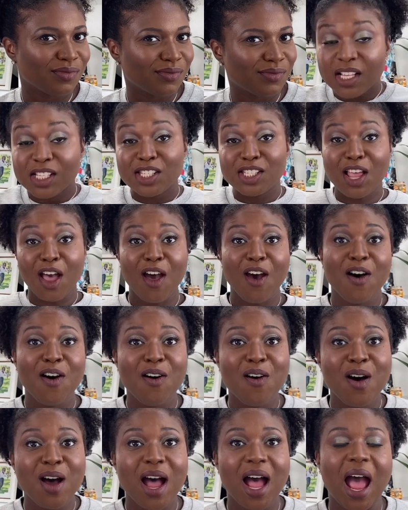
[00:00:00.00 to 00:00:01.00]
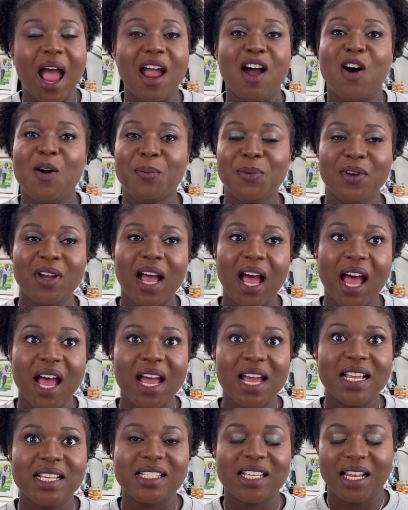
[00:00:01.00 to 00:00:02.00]
So I hope you
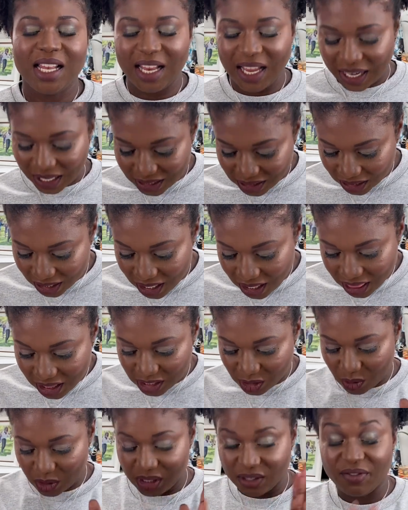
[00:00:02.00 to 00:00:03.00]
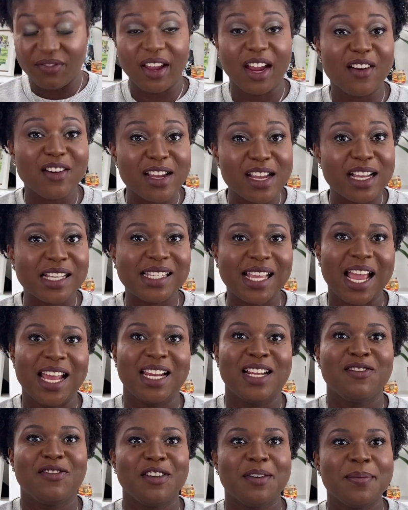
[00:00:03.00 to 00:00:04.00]
guys liked it. This was very
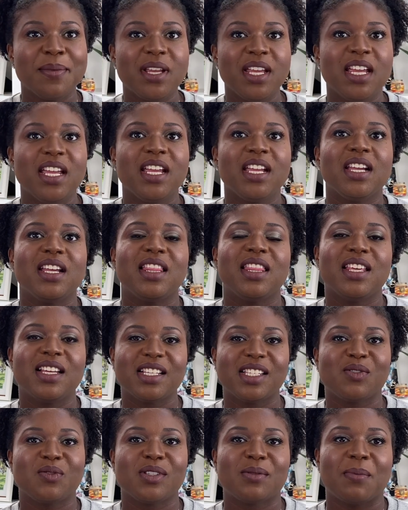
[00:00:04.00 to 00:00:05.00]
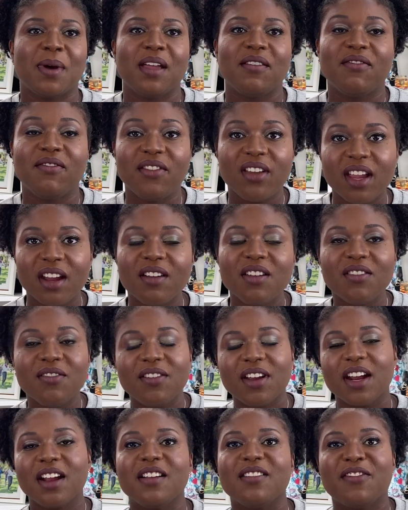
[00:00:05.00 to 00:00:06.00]
exciting for me. This was my very,
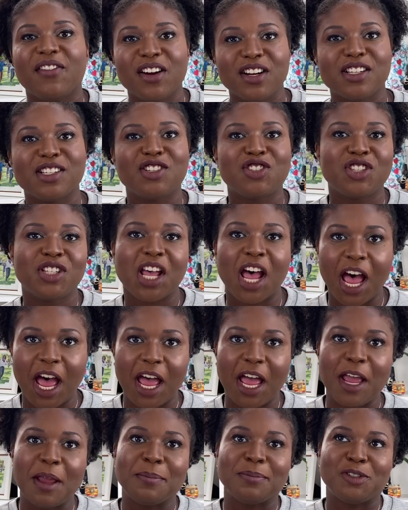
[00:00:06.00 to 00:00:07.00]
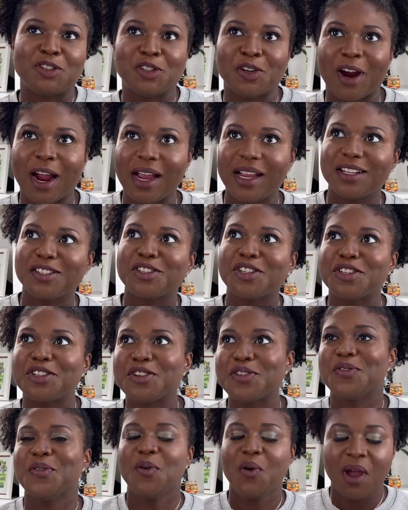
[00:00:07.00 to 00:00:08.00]
very first time trying to
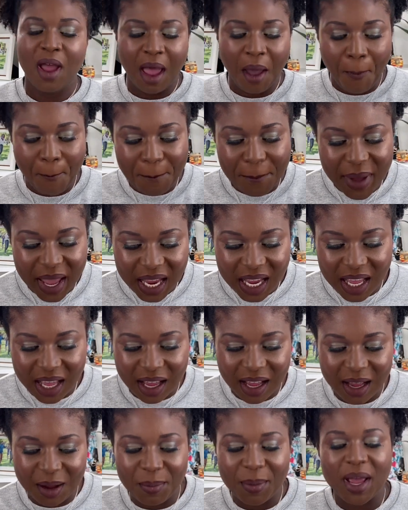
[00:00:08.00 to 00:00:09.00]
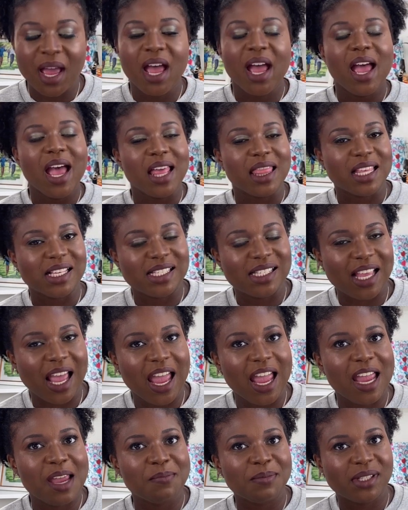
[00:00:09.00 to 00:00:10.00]
do makeup at the
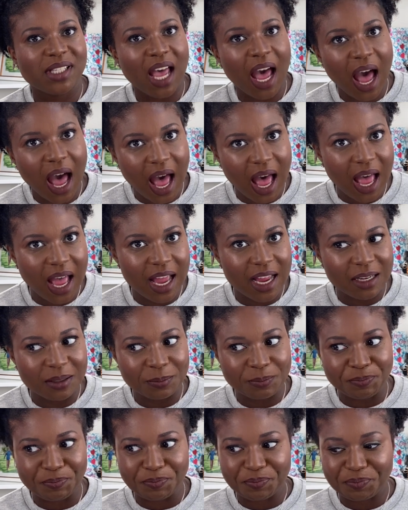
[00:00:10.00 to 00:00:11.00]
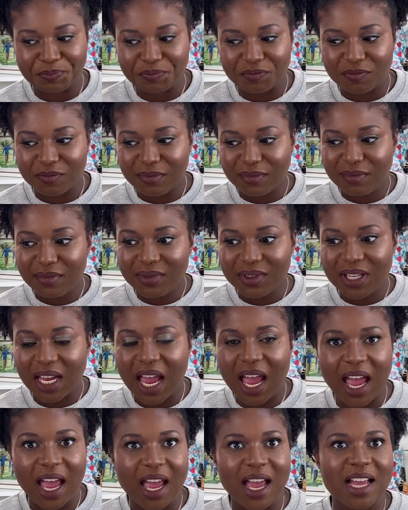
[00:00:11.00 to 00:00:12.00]
same time
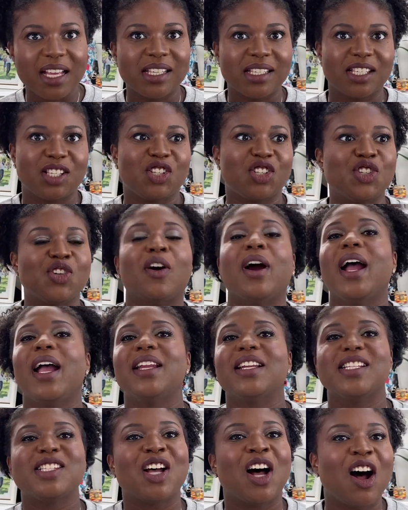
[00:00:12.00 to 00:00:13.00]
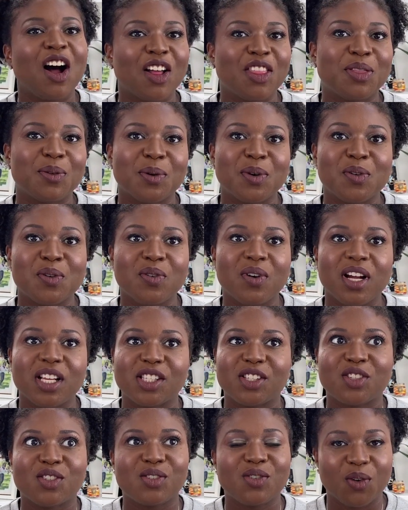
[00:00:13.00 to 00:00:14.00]
as trying to talk through a
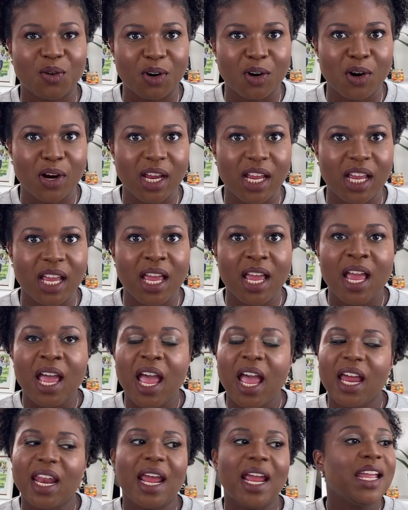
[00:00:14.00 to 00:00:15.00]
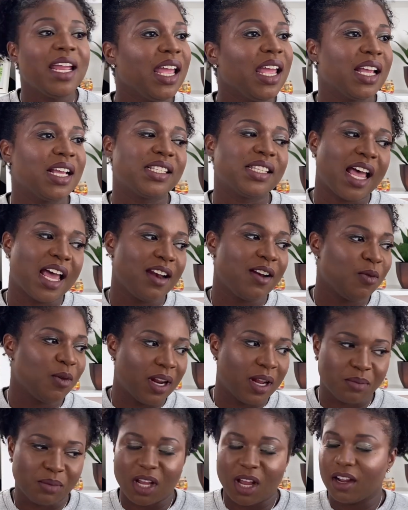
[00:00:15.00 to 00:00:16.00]
story. And I excited when
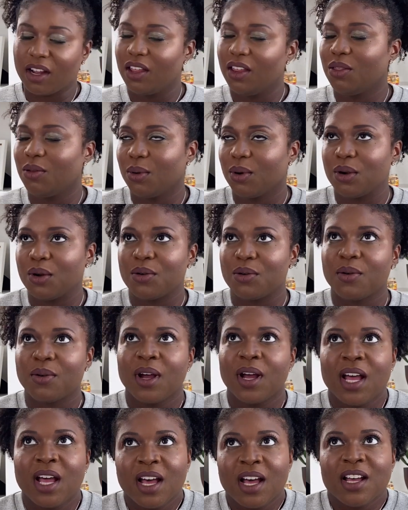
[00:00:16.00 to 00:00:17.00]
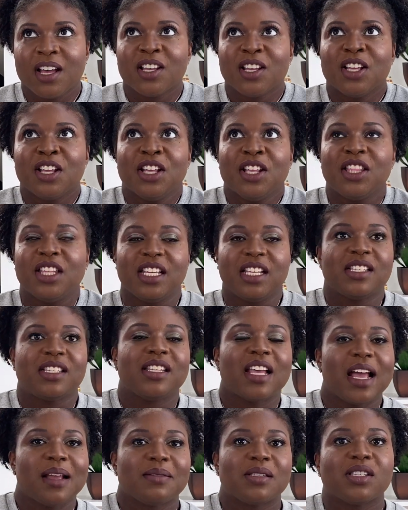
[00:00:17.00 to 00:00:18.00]
I'm talking through these
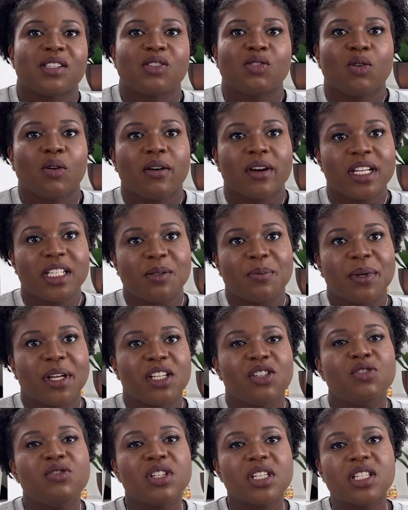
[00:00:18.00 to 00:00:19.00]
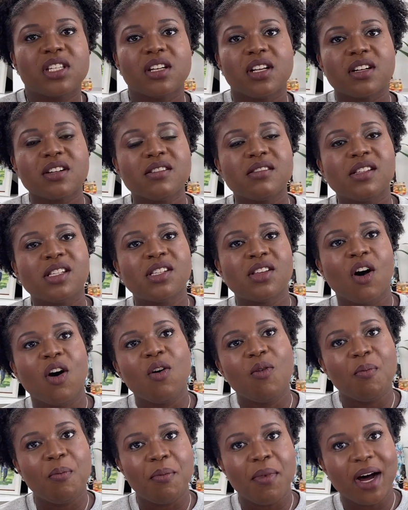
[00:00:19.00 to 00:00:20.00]
types of stories because you just learn so
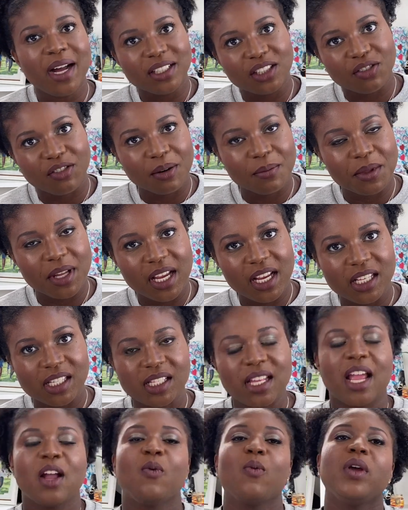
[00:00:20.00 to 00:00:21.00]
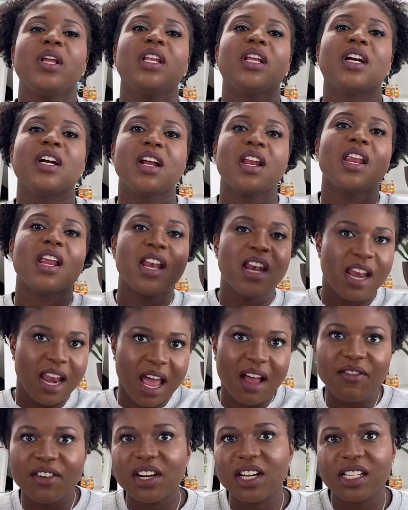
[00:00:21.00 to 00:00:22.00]
much from these. Like, we learned
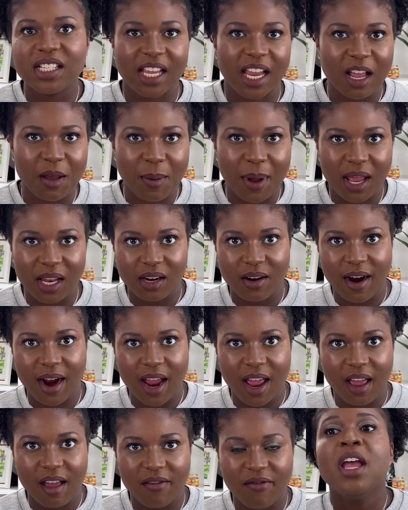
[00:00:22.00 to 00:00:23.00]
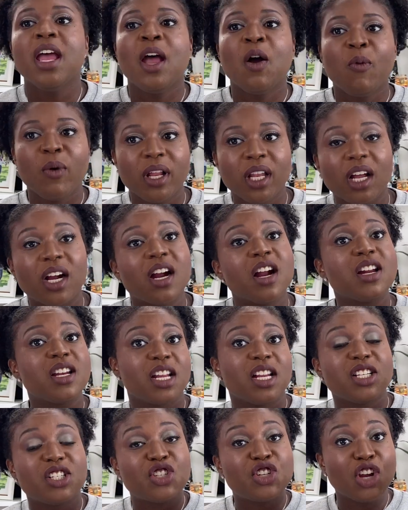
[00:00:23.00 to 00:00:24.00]
never to take a polygraph. We learned
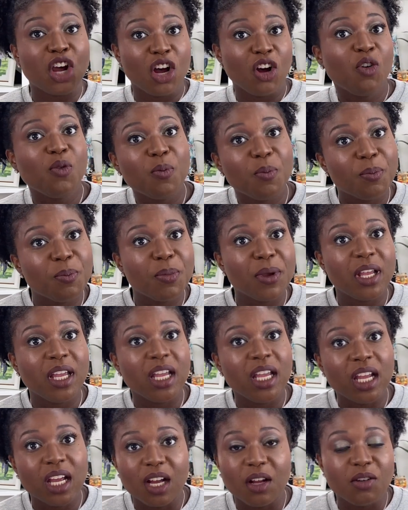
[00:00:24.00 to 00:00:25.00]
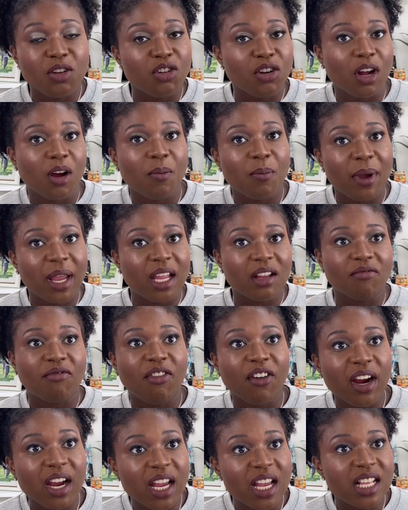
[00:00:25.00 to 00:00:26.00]
don't be, you know, making
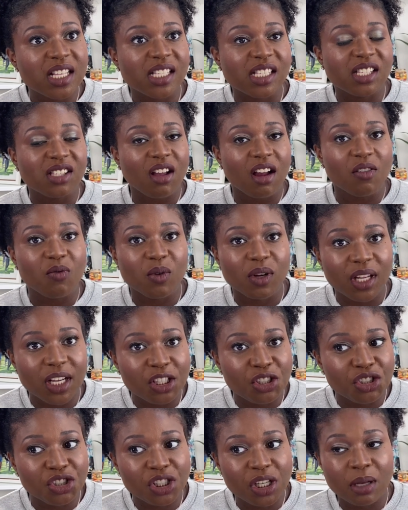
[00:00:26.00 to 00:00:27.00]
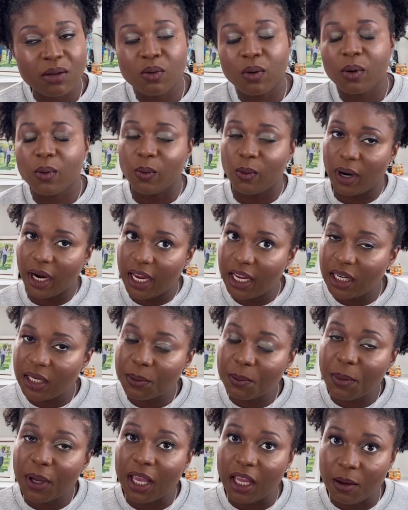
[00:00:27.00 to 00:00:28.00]
friends and starting relationships with
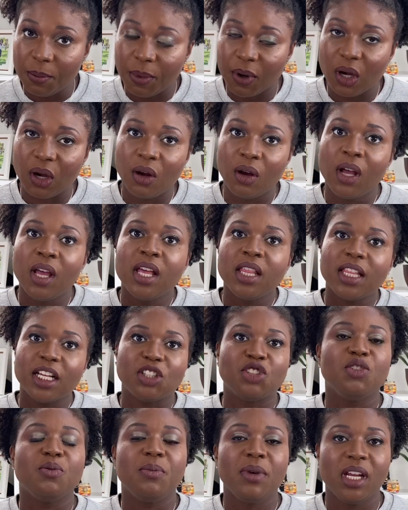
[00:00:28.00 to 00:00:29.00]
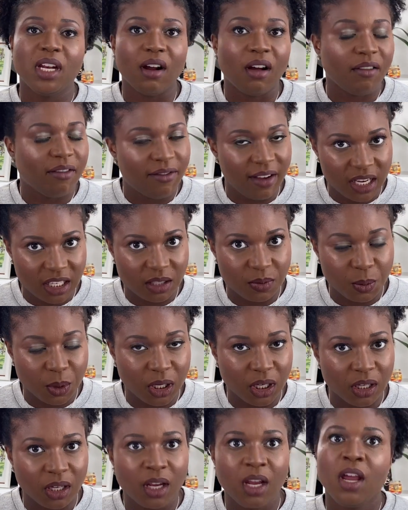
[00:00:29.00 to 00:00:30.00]
random people that you meet on
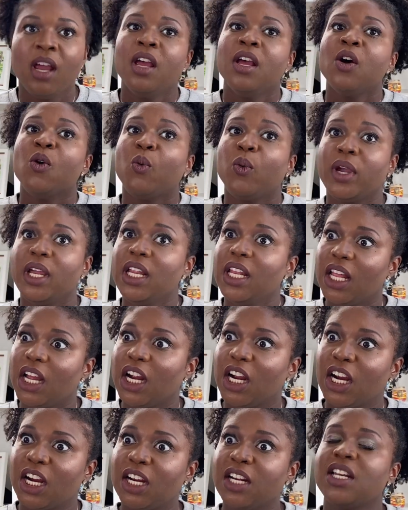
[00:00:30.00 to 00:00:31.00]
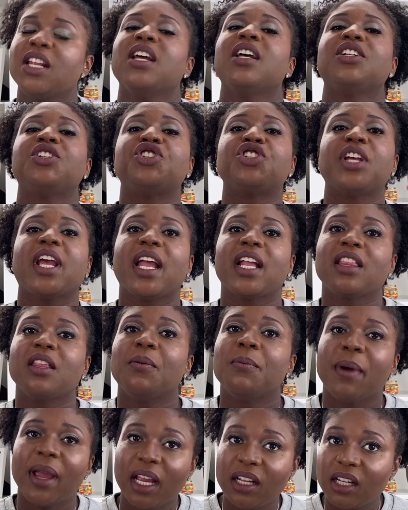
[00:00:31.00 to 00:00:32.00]
Facebook. We learned check them
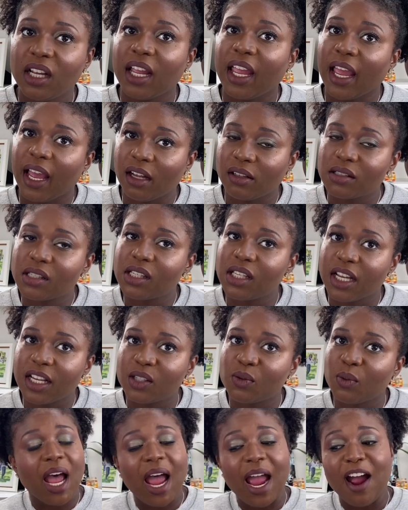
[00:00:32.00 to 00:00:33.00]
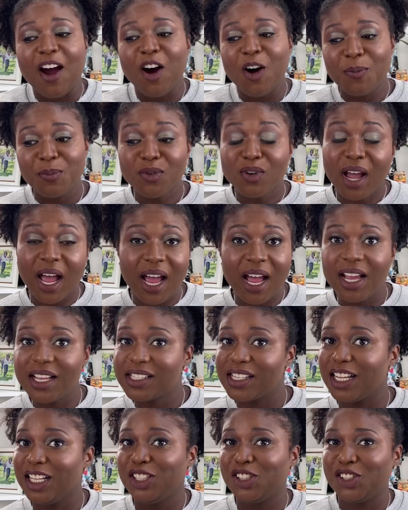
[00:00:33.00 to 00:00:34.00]
bank accounts, sis. I hope you guys
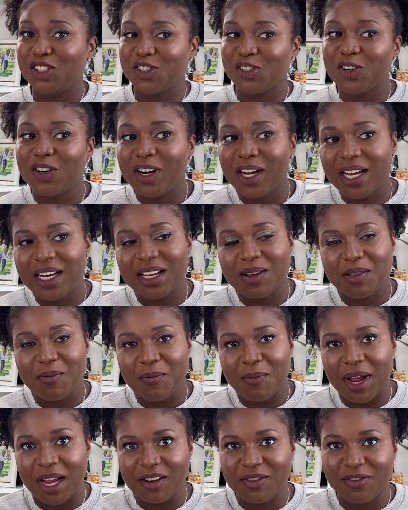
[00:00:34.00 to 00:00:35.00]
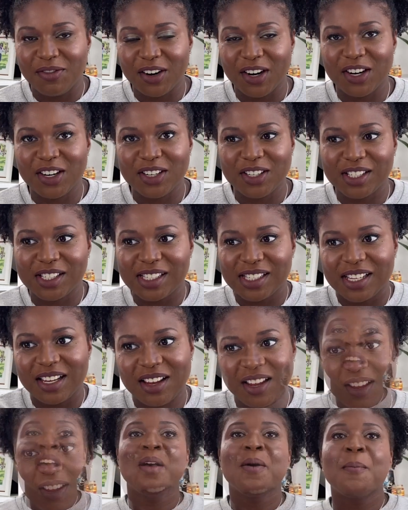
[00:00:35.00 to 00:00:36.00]
enjoyed my first
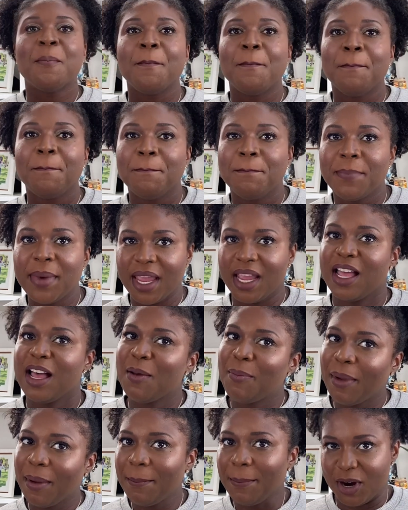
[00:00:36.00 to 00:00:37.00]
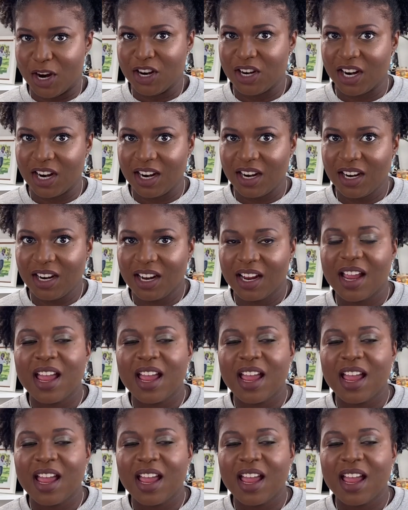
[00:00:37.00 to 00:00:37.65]
makeup and murder.